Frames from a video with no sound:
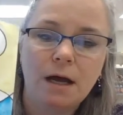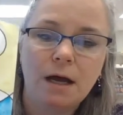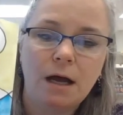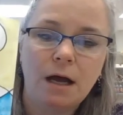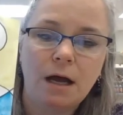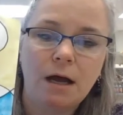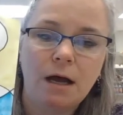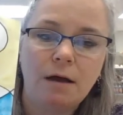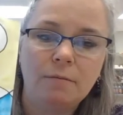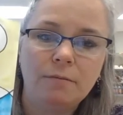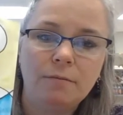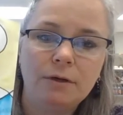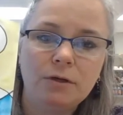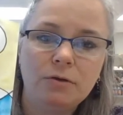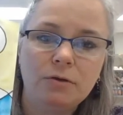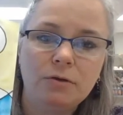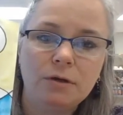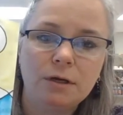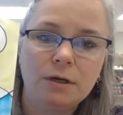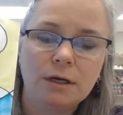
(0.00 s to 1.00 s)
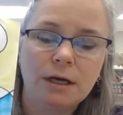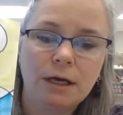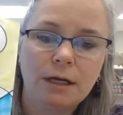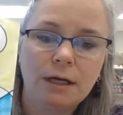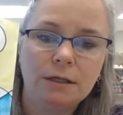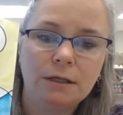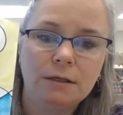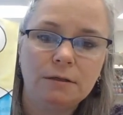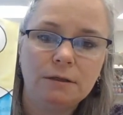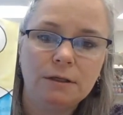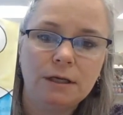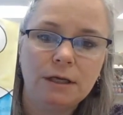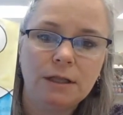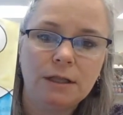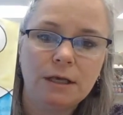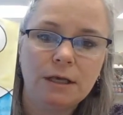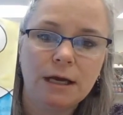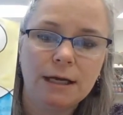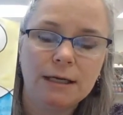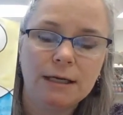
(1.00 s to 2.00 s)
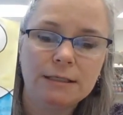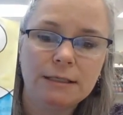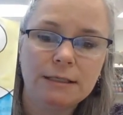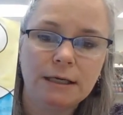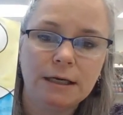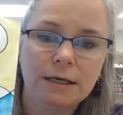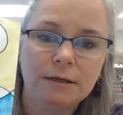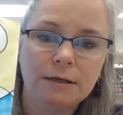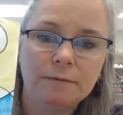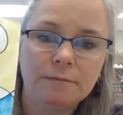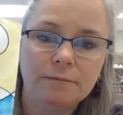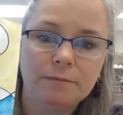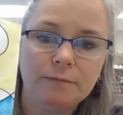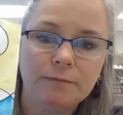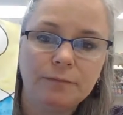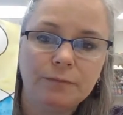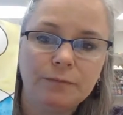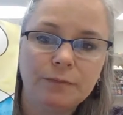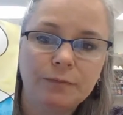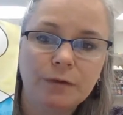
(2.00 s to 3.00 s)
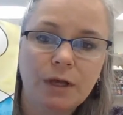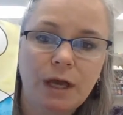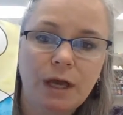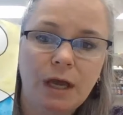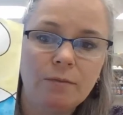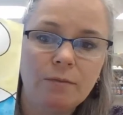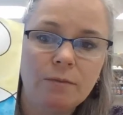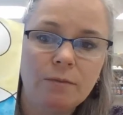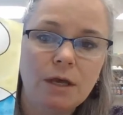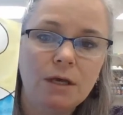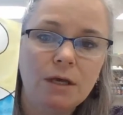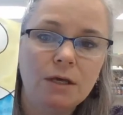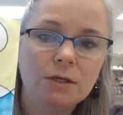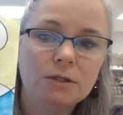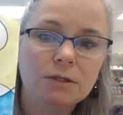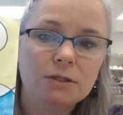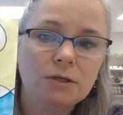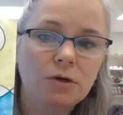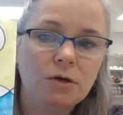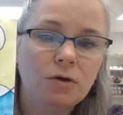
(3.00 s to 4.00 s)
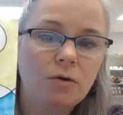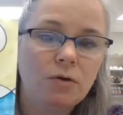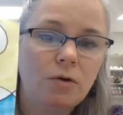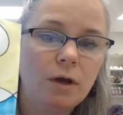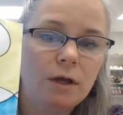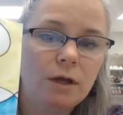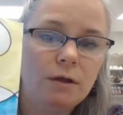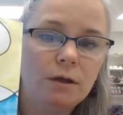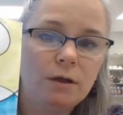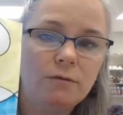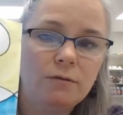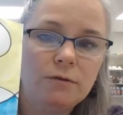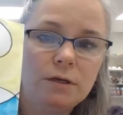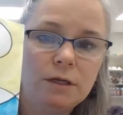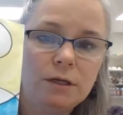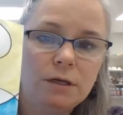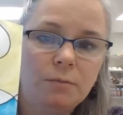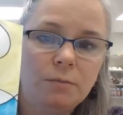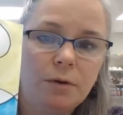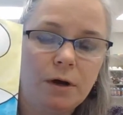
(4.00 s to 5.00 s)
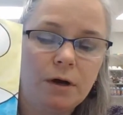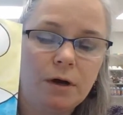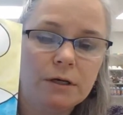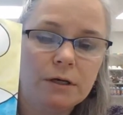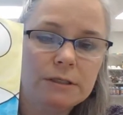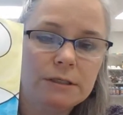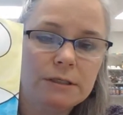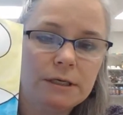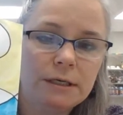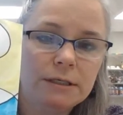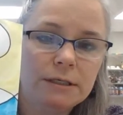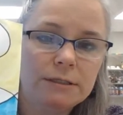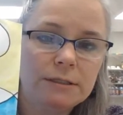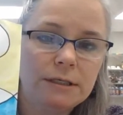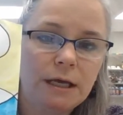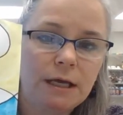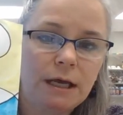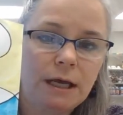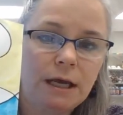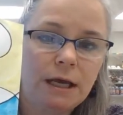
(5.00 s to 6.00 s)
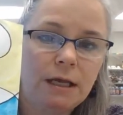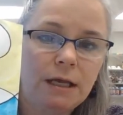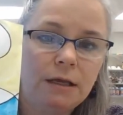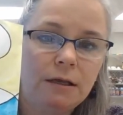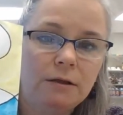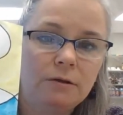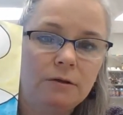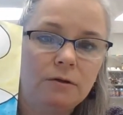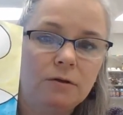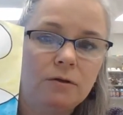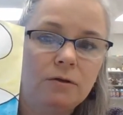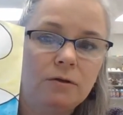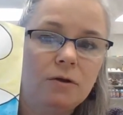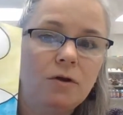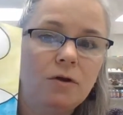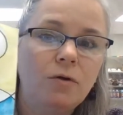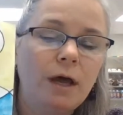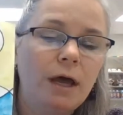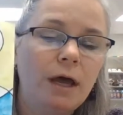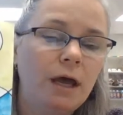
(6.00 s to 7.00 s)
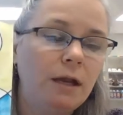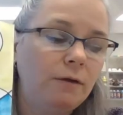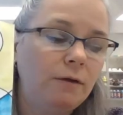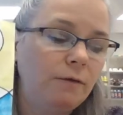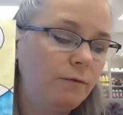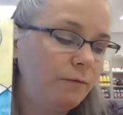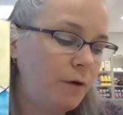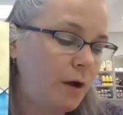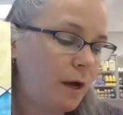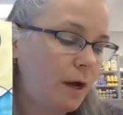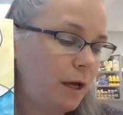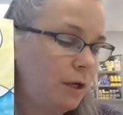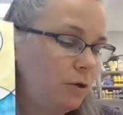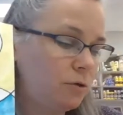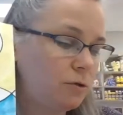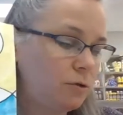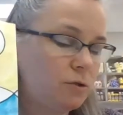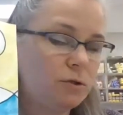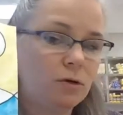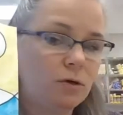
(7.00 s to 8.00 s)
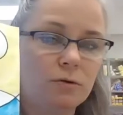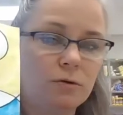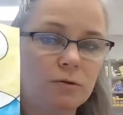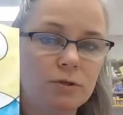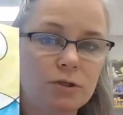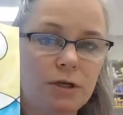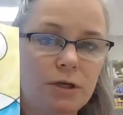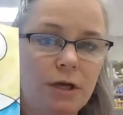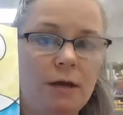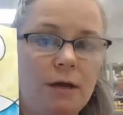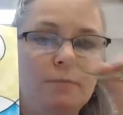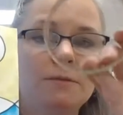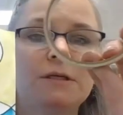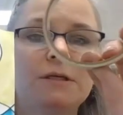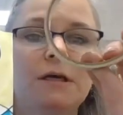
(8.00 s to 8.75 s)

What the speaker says: but you can kind of get the idea. Okay, so if you need to pause this and go ahead and find your circle shapes,